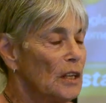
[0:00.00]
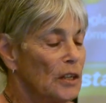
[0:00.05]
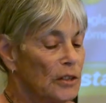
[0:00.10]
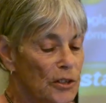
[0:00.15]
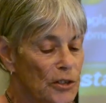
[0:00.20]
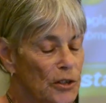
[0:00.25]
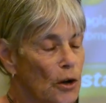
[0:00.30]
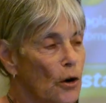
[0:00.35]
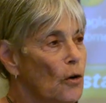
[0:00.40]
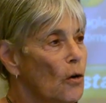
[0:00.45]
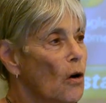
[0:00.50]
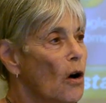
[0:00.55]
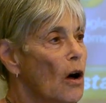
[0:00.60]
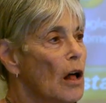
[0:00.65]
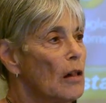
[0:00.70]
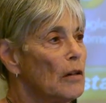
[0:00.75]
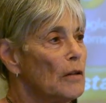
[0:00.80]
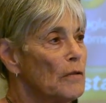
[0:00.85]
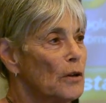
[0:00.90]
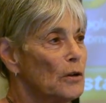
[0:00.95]
So
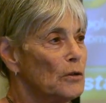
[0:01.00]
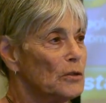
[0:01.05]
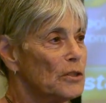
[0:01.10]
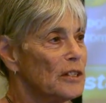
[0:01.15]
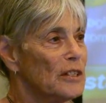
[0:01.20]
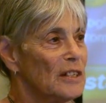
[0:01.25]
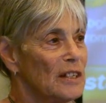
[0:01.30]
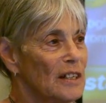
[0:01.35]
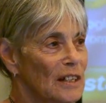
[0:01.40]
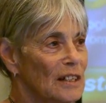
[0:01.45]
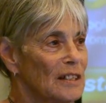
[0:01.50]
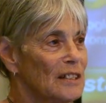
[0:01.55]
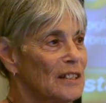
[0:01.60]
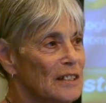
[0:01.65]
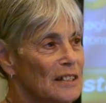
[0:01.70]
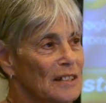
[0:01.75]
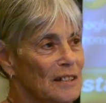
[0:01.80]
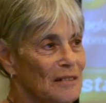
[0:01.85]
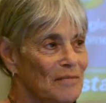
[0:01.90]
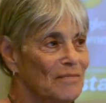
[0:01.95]
all of those
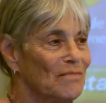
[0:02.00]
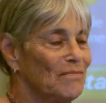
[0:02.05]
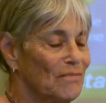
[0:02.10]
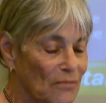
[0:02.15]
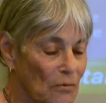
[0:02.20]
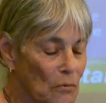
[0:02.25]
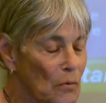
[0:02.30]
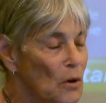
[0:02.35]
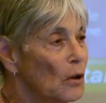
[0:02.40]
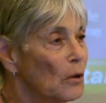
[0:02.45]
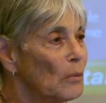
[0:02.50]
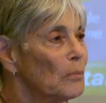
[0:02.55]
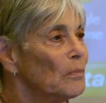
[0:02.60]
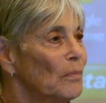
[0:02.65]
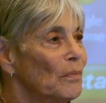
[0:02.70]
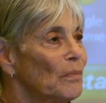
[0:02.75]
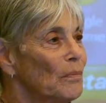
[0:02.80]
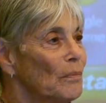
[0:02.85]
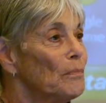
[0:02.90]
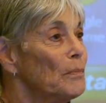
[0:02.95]
things will
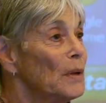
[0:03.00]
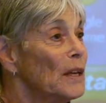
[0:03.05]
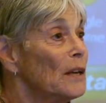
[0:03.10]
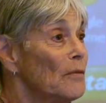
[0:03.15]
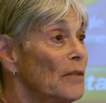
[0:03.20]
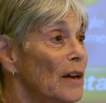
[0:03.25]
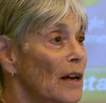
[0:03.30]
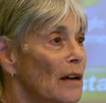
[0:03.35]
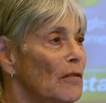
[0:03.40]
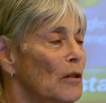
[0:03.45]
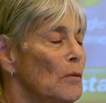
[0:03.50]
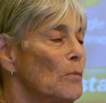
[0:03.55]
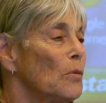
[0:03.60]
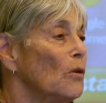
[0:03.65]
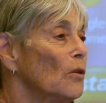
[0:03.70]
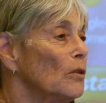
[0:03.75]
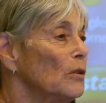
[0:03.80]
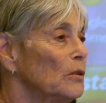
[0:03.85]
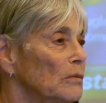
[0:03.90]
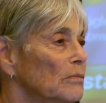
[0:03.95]
be
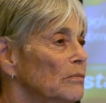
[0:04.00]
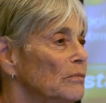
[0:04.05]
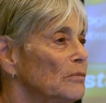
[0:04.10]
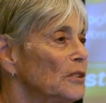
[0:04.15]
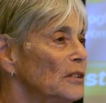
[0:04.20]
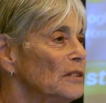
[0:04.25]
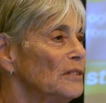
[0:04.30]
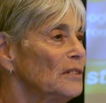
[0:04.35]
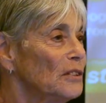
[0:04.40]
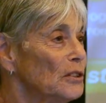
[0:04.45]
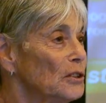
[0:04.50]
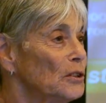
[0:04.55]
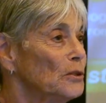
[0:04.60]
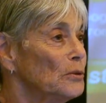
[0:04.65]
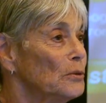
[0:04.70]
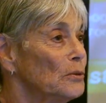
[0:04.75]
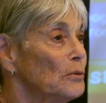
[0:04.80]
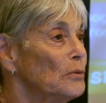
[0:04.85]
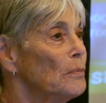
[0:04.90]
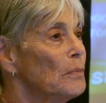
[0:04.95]
available
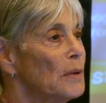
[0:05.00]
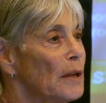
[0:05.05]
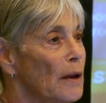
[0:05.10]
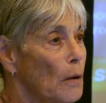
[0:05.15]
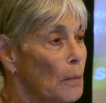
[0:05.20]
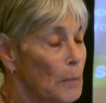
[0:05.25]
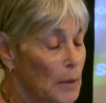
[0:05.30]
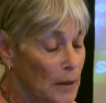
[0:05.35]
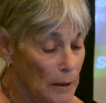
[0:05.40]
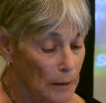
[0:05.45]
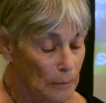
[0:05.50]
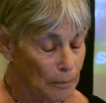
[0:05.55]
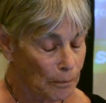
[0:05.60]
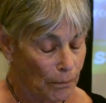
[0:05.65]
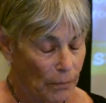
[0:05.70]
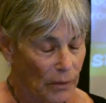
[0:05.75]
to PLP,